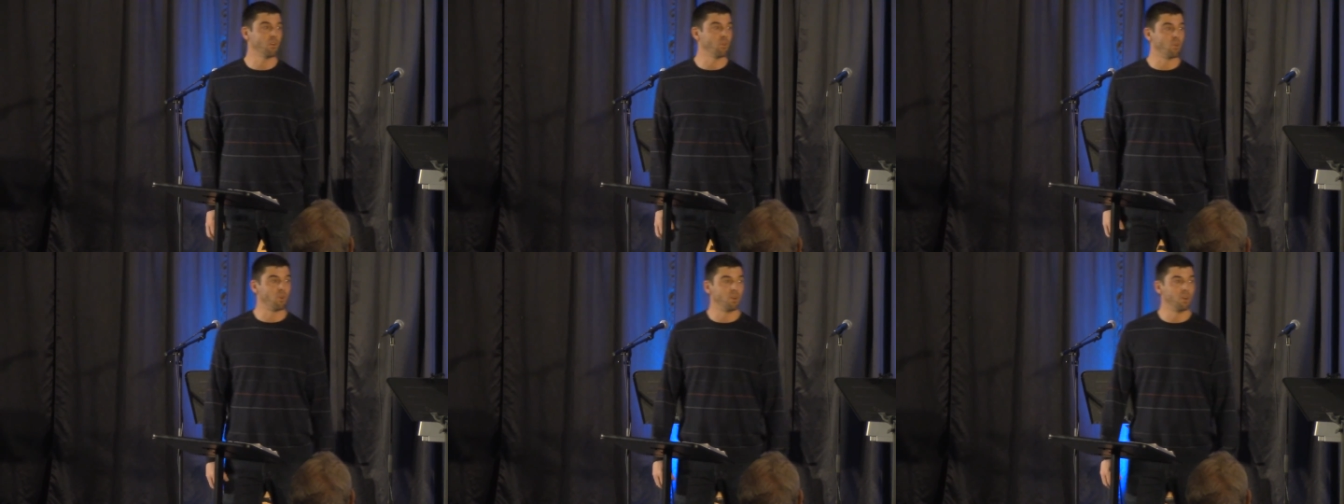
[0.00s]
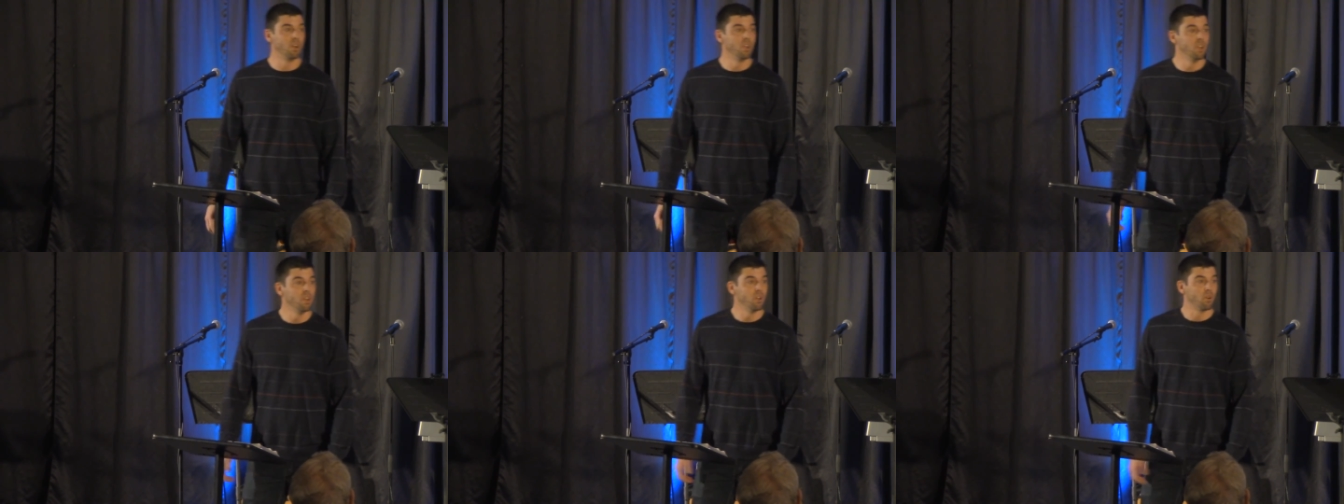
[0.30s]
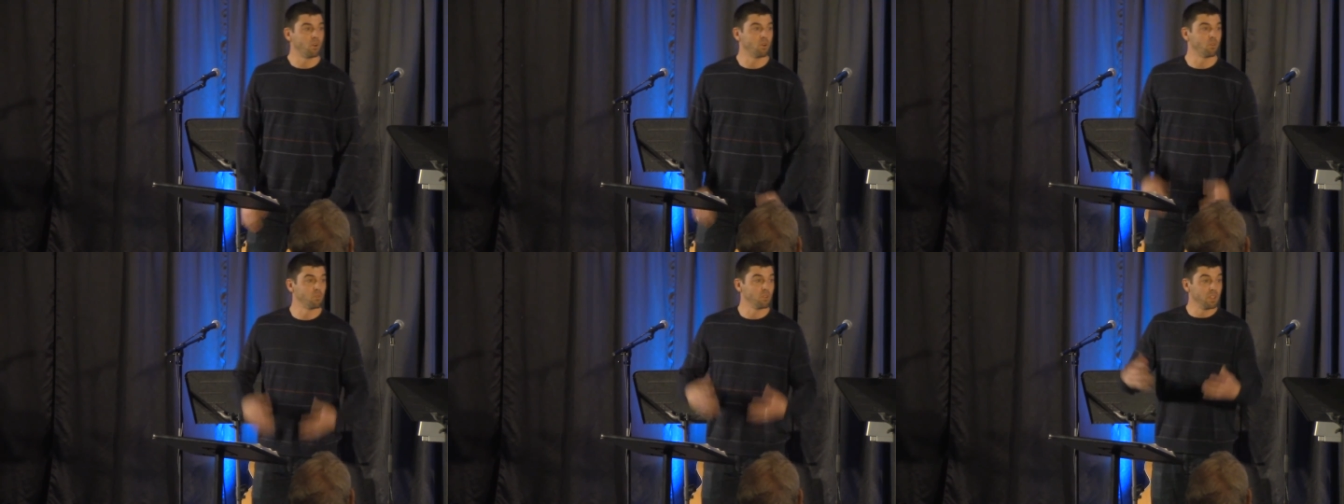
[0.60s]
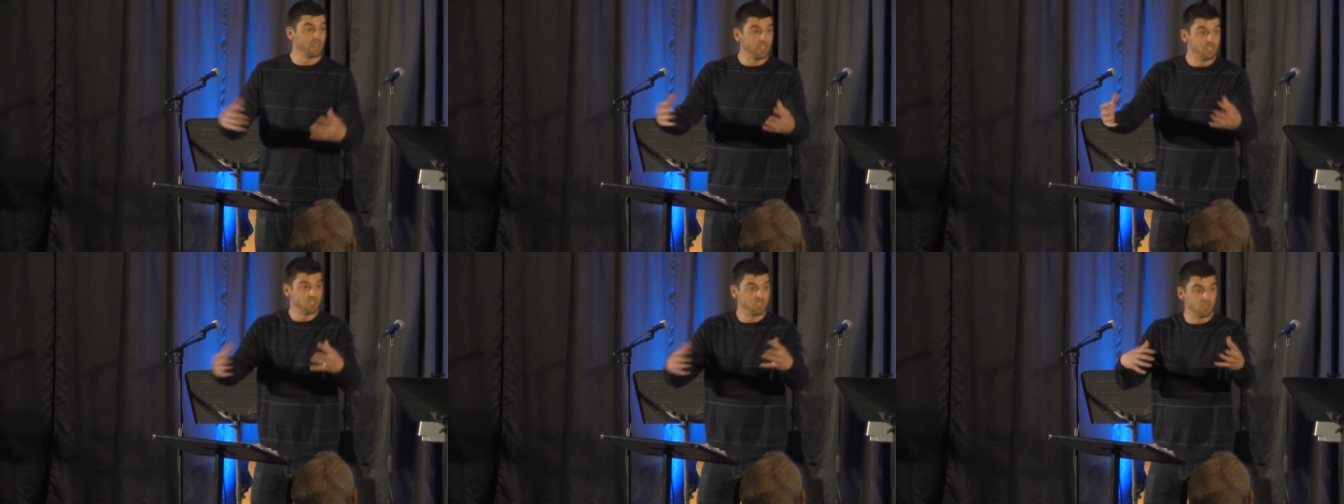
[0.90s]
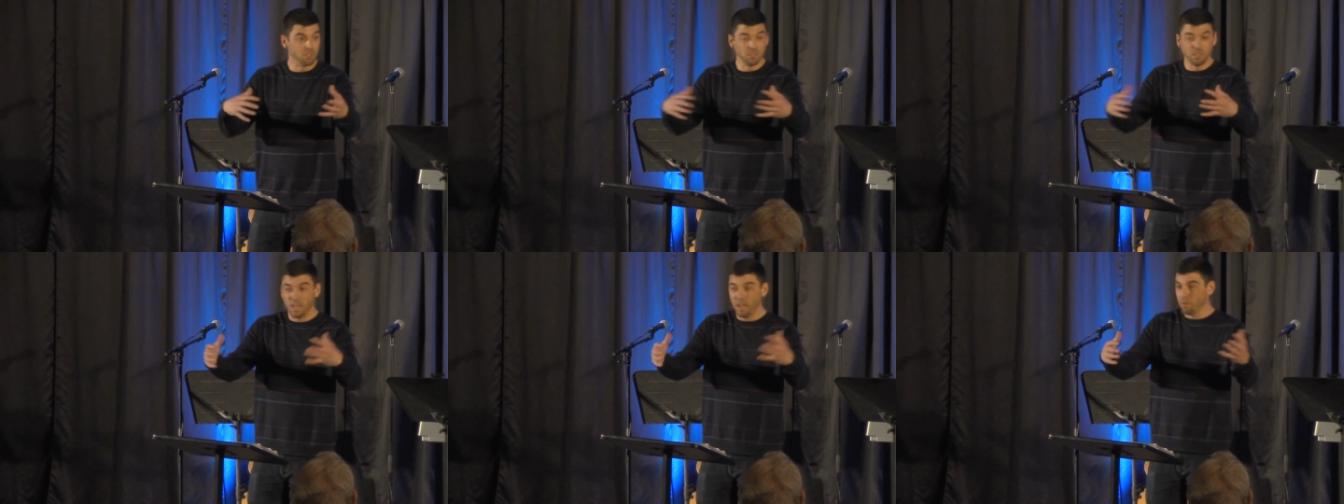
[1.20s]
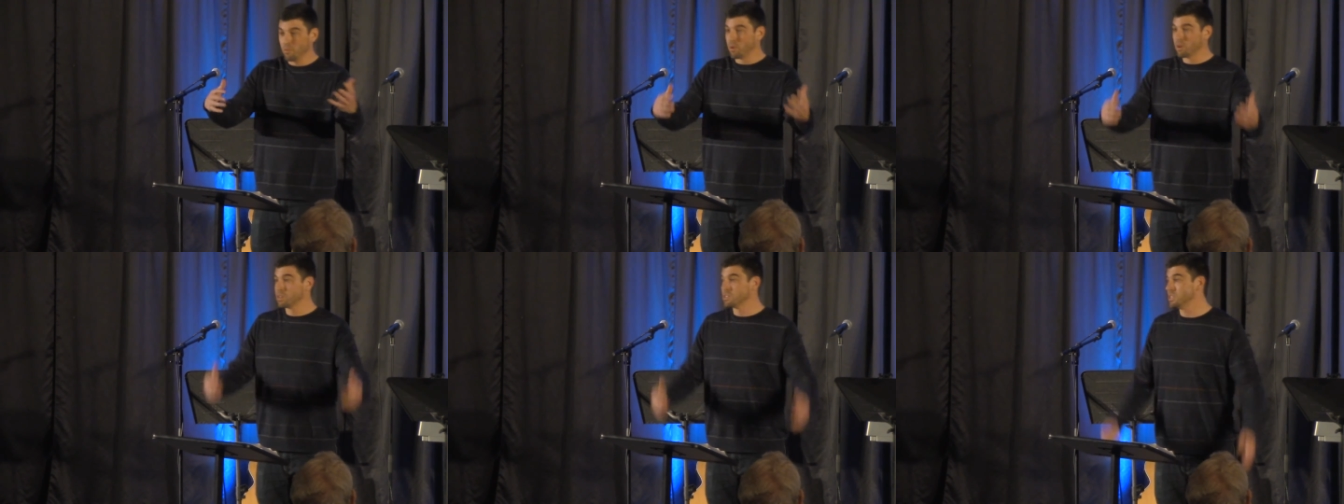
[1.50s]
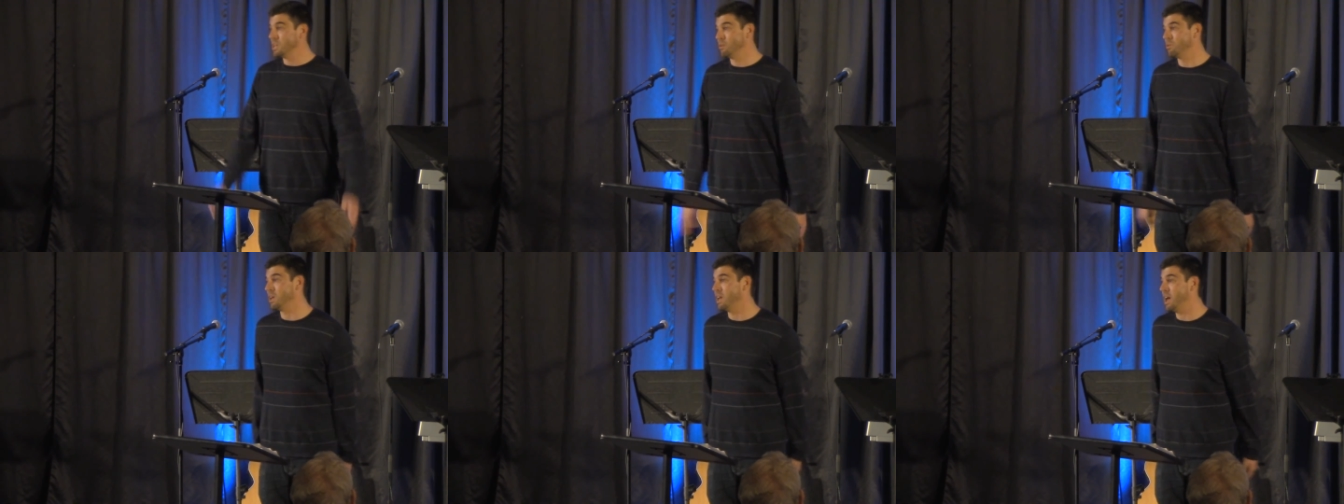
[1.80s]
or, or relational networks
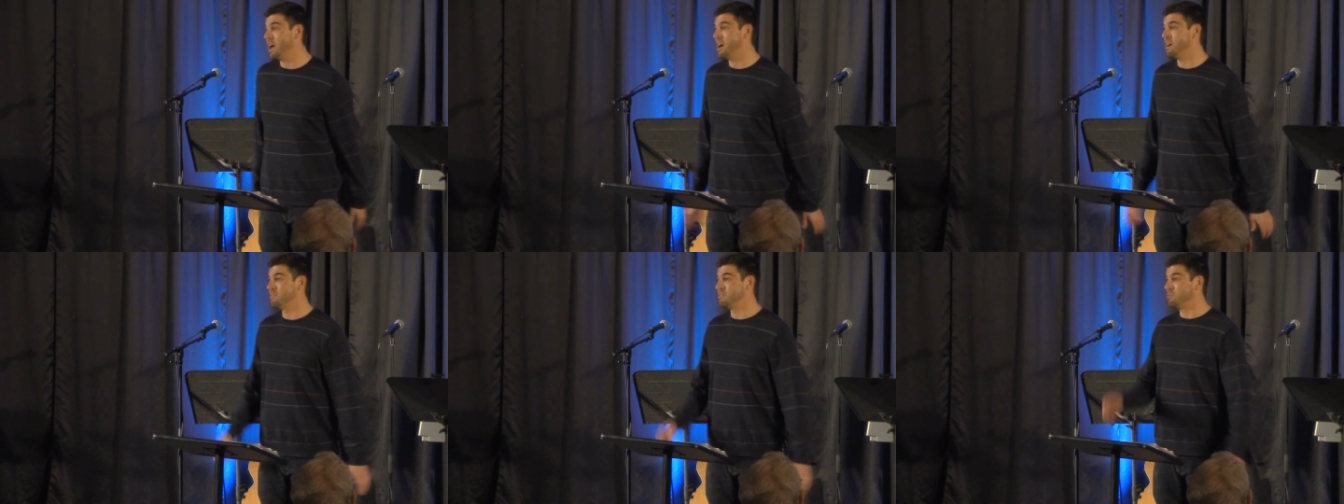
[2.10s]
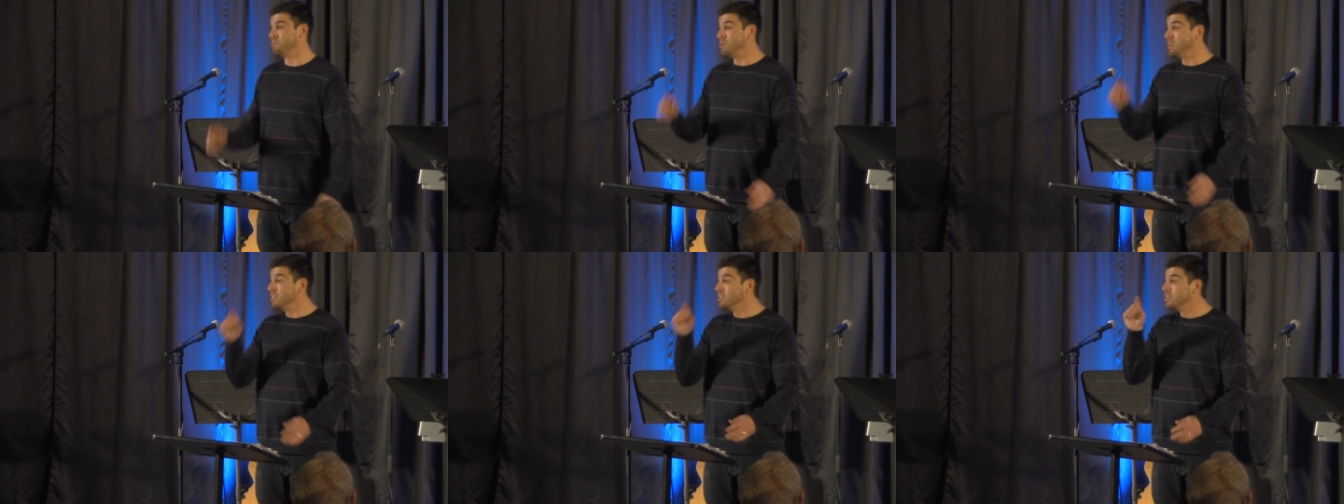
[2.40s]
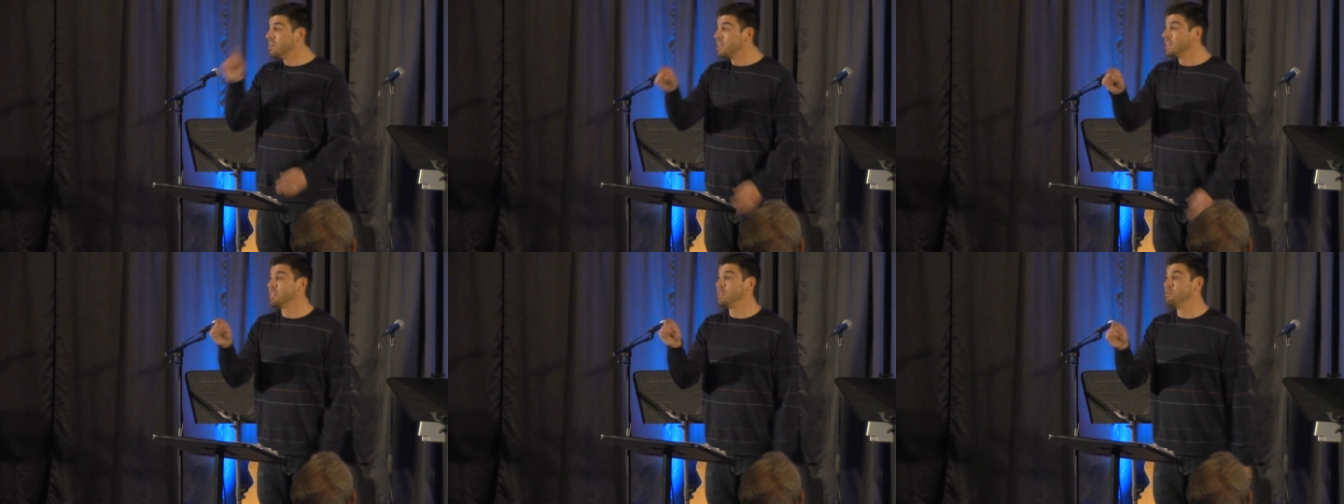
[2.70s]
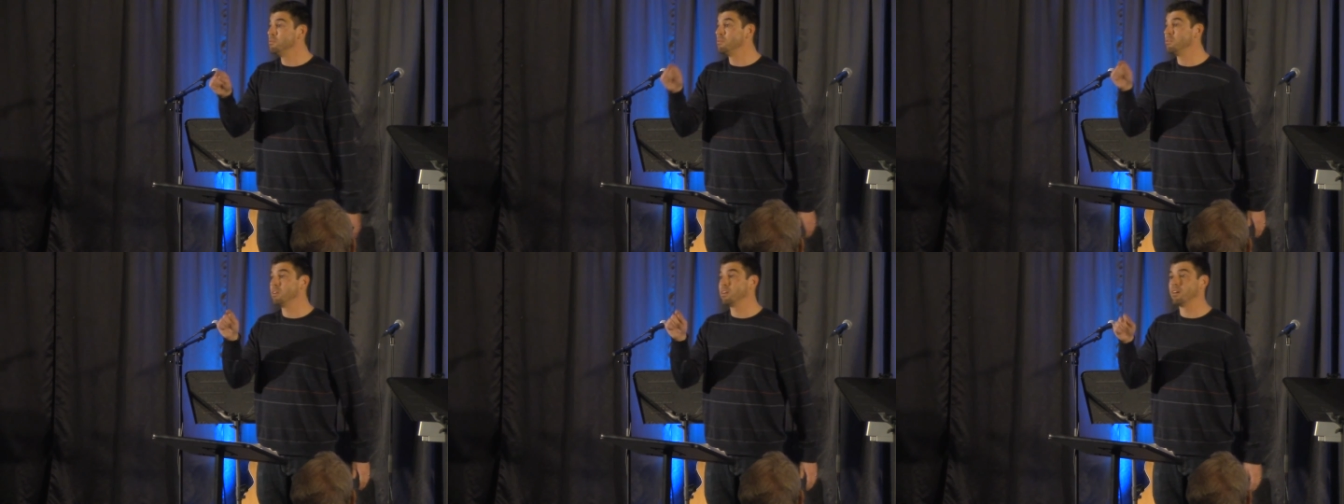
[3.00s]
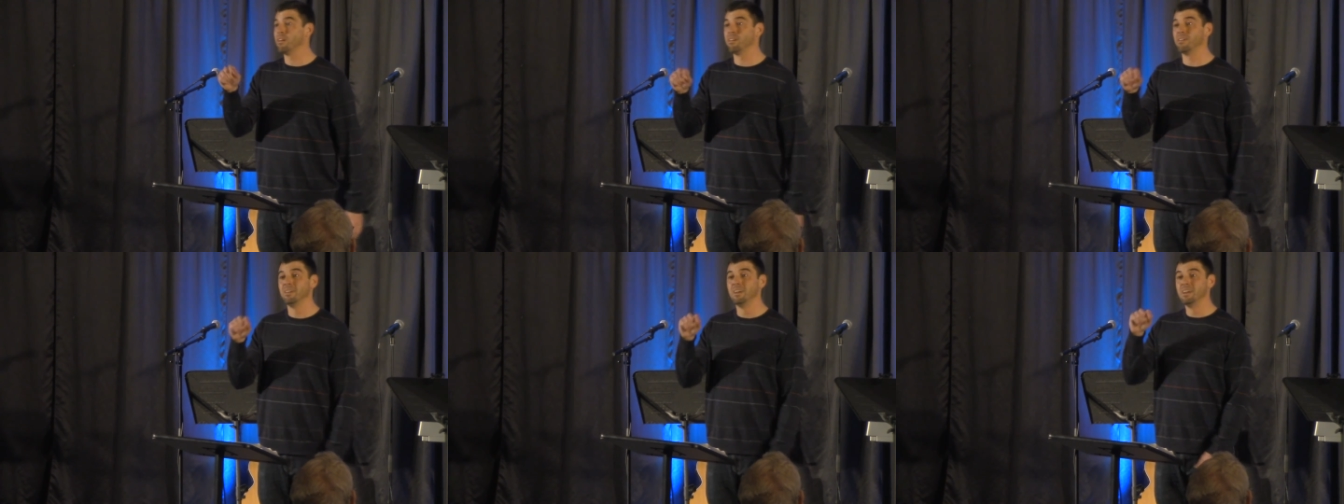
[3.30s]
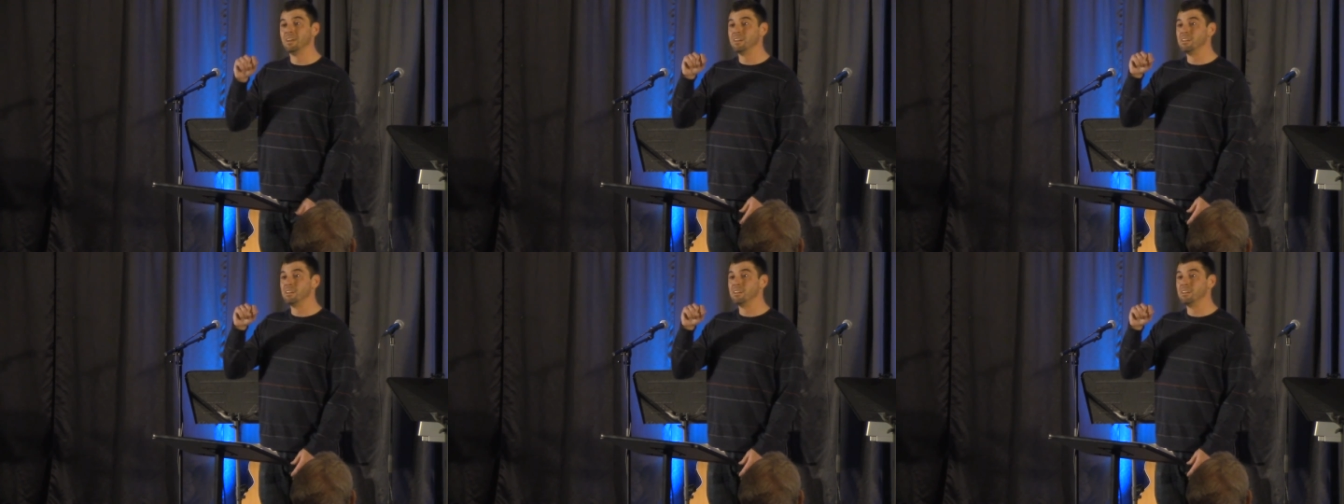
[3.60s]
that we have, and we look at them and we go,